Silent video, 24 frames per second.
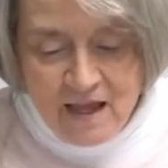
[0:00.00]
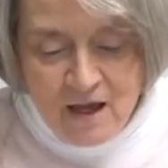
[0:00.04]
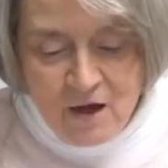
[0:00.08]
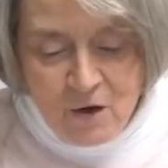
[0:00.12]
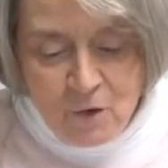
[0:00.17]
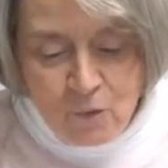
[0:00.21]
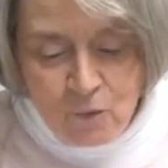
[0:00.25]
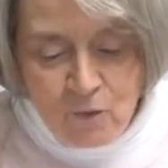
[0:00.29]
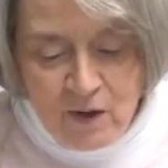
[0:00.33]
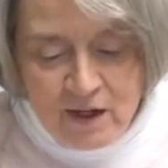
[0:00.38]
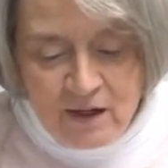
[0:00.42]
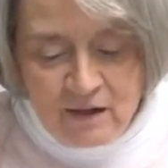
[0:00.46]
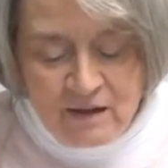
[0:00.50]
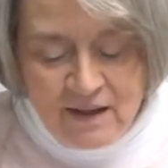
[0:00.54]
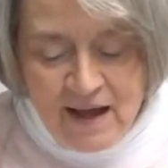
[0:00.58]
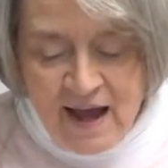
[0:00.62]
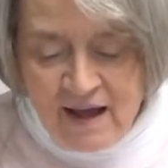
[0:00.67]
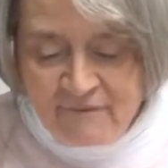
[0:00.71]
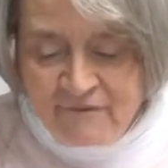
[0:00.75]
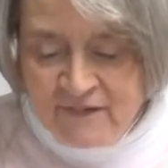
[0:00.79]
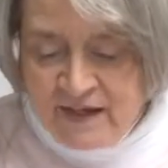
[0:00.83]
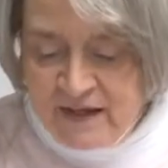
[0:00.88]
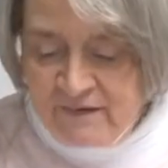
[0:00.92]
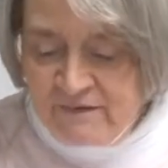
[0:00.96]
Well,
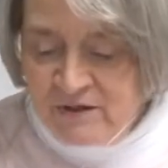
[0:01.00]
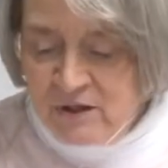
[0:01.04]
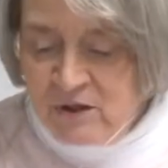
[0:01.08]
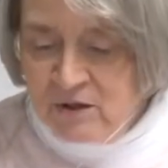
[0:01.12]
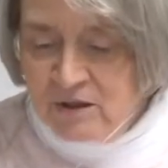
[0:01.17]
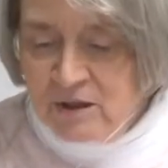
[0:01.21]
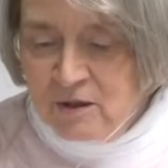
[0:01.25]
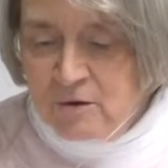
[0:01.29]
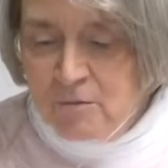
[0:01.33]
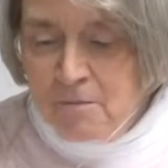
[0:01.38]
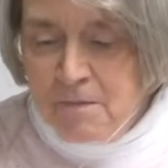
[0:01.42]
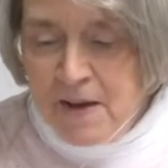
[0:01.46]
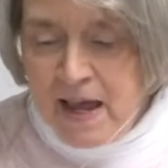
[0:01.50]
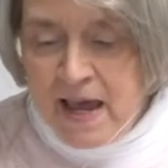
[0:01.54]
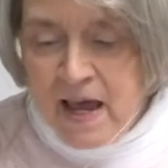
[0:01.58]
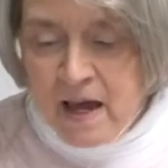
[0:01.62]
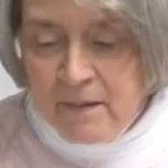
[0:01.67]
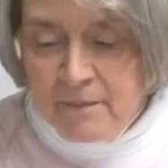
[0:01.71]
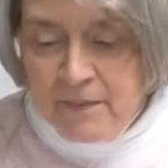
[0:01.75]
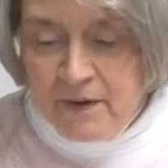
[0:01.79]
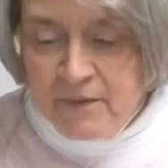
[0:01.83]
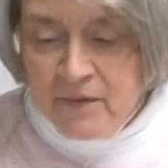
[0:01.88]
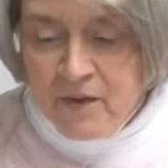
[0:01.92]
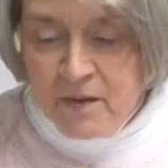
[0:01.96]
I've given you a little
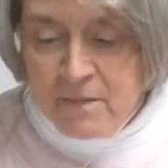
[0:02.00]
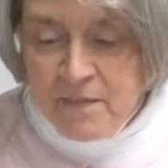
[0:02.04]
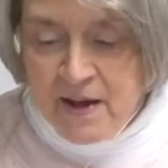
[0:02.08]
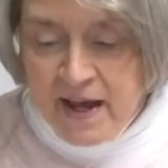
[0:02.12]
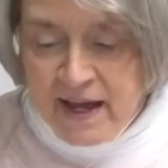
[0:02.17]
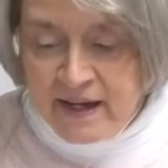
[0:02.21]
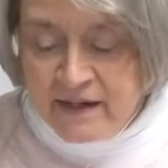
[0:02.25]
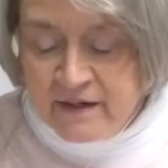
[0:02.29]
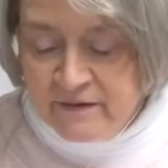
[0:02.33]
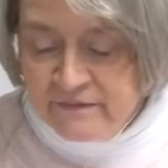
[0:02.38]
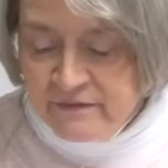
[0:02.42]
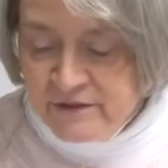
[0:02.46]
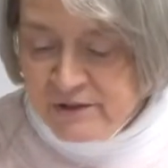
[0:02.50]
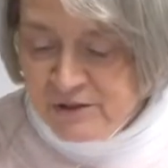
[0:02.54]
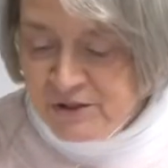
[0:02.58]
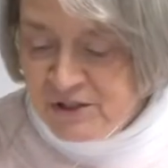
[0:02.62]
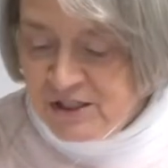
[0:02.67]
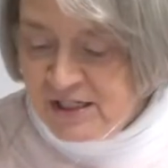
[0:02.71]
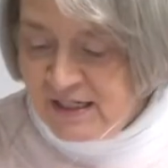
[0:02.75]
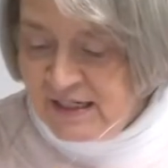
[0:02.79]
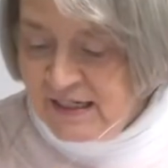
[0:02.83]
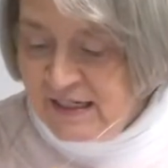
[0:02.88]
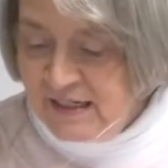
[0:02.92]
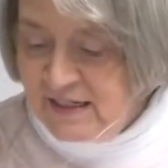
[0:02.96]
map on the back of your
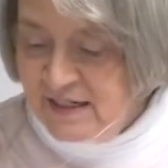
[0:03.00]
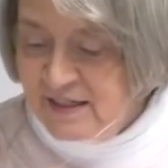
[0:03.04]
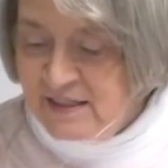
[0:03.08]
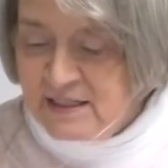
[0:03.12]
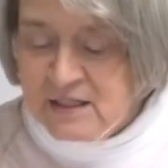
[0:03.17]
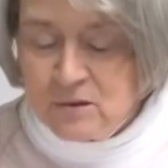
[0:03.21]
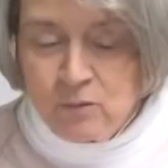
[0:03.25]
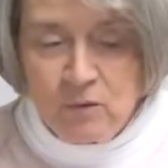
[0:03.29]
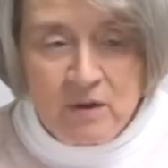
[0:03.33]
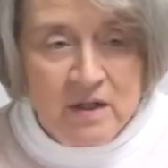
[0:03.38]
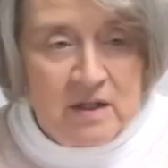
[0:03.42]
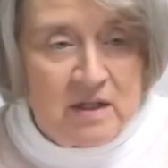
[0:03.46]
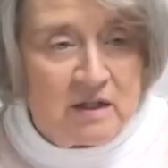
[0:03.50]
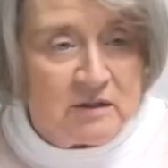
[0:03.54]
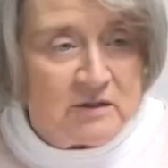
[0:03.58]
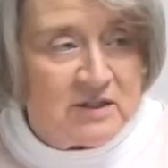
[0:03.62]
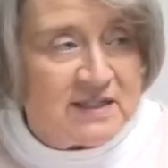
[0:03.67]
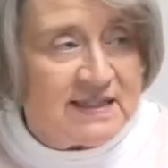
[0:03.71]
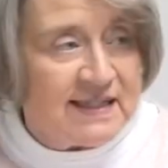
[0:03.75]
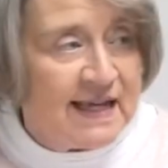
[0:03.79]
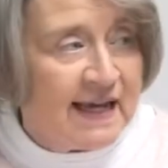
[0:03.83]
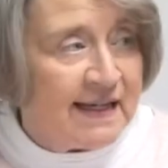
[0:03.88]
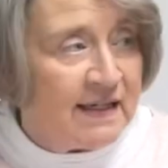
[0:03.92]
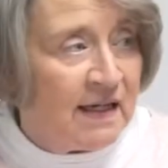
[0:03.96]
sheet, and it's one of those
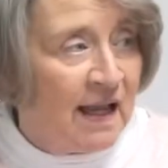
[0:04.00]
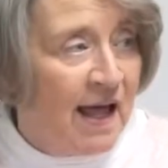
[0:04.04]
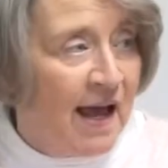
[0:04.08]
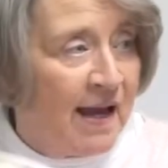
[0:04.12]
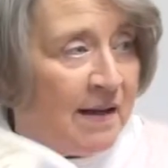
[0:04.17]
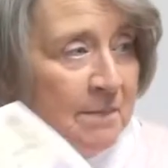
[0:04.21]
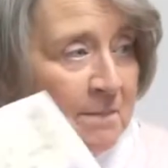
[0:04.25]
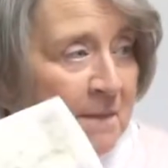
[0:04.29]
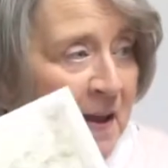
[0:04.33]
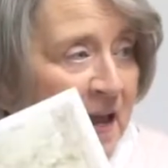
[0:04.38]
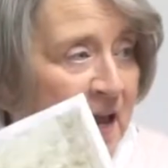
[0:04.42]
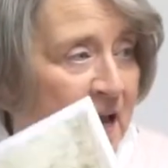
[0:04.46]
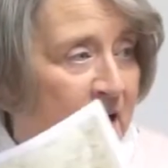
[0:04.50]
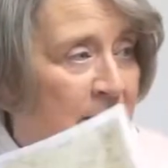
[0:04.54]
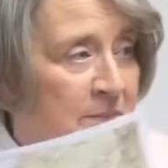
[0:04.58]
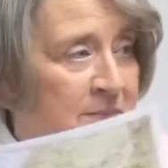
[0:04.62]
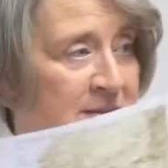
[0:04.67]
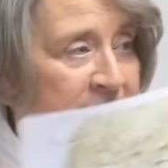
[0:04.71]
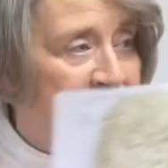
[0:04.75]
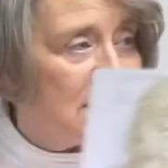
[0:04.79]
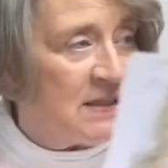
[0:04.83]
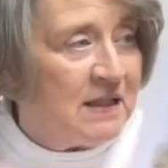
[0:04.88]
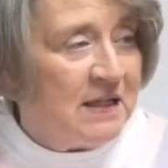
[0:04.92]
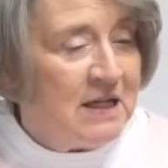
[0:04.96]
satellite
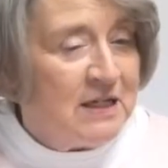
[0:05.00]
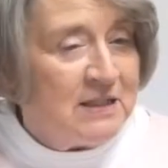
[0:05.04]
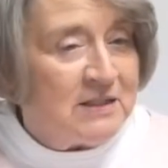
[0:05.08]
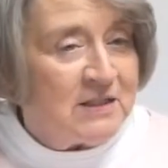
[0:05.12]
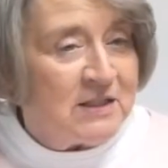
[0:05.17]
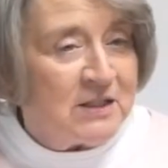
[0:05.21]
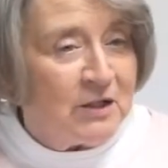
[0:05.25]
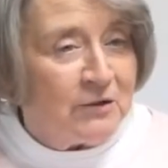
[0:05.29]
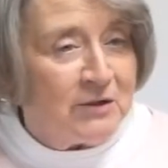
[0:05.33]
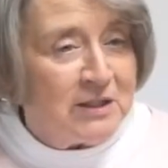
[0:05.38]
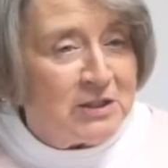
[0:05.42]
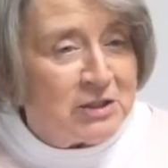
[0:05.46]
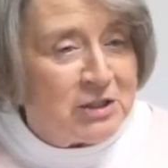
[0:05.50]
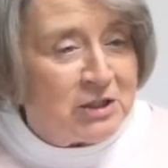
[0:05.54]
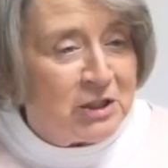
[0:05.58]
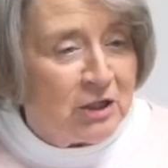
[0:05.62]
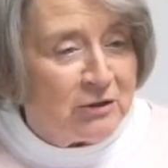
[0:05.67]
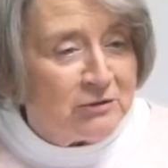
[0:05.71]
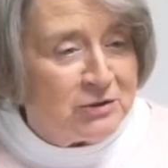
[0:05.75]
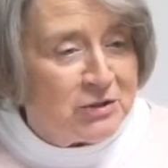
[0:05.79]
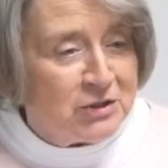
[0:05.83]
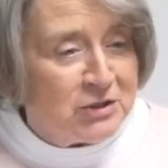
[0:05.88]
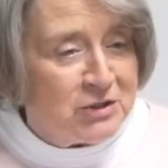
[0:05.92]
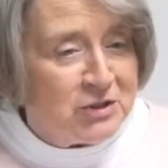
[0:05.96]
maps, so it
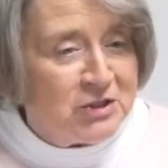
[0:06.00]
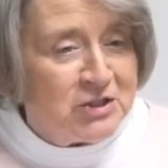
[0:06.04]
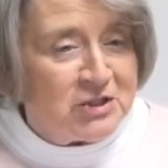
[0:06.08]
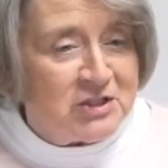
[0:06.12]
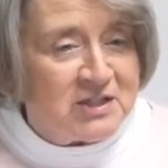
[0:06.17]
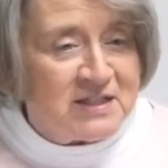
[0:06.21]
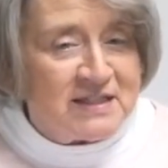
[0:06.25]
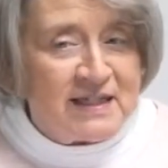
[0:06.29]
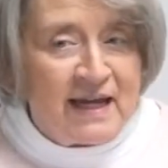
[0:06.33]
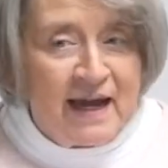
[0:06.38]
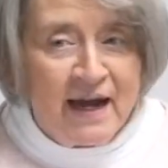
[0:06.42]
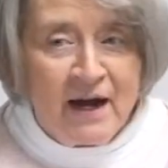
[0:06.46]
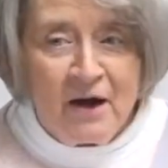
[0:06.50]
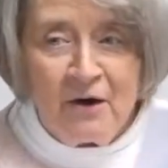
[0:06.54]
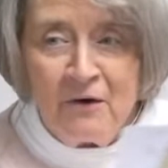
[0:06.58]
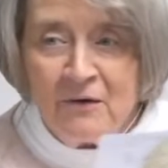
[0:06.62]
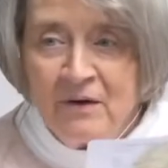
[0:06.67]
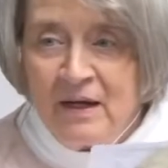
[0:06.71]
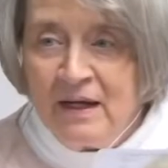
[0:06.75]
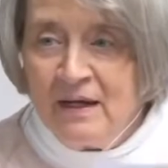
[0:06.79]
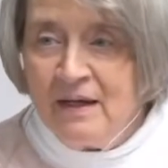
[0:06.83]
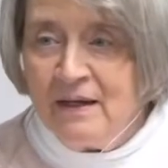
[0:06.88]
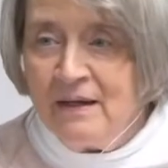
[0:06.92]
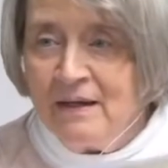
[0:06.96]
shows you just how
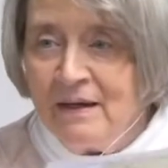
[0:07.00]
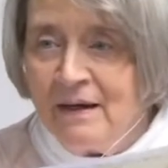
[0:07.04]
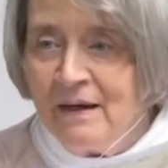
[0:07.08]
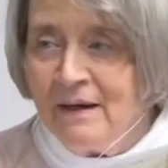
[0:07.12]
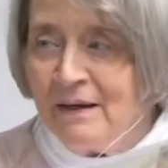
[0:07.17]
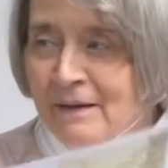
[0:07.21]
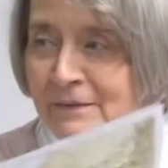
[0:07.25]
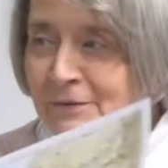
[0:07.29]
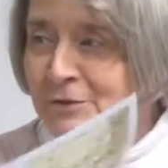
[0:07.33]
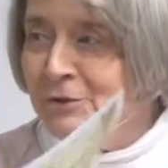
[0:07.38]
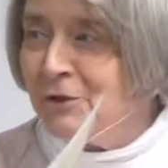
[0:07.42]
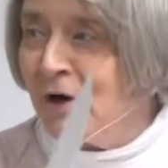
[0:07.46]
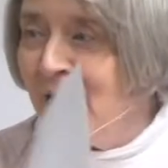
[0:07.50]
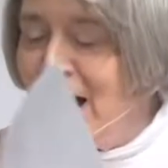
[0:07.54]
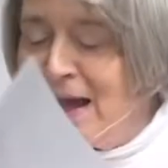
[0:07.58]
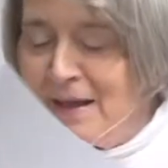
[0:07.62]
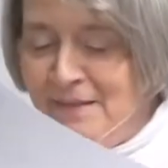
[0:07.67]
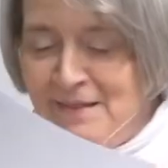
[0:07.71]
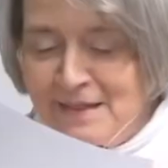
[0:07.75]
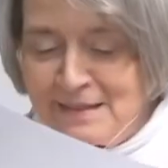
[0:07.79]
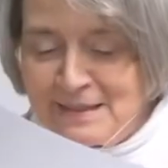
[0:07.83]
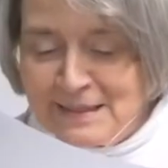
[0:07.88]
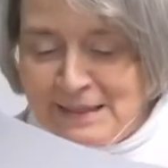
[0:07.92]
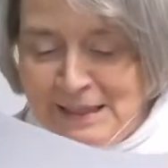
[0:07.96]
dry
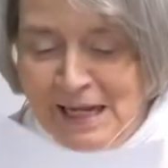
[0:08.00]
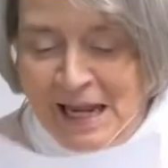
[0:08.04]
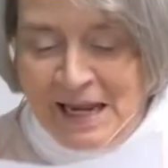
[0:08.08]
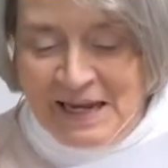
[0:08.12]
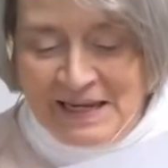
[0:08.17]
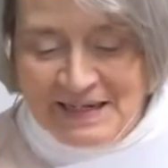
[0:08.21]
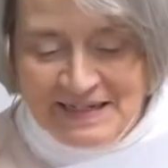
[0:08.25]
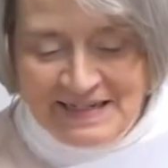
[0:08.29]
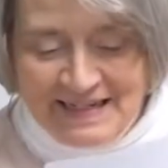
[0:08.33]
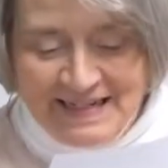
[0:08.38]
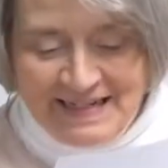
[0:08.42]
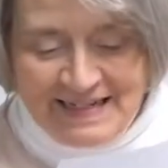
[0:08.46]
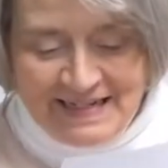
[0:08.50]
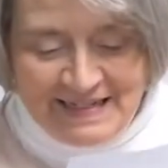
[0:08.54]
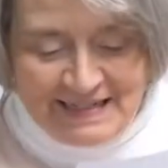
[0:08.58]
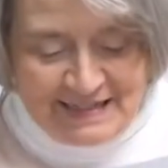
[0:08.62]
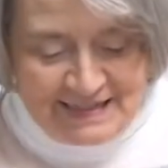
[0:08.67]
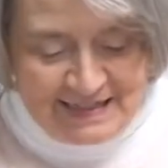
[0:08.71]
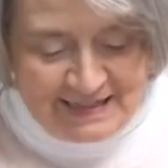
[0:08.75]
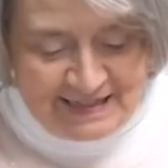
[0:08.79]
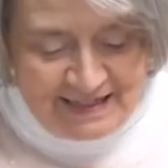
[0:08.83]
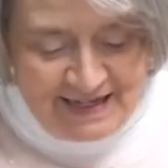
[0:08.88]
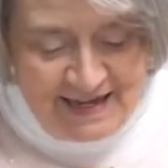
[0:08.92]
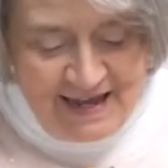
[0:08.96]
this land
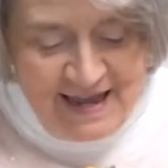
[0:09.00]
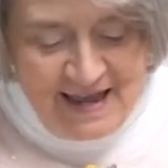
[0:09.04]
is.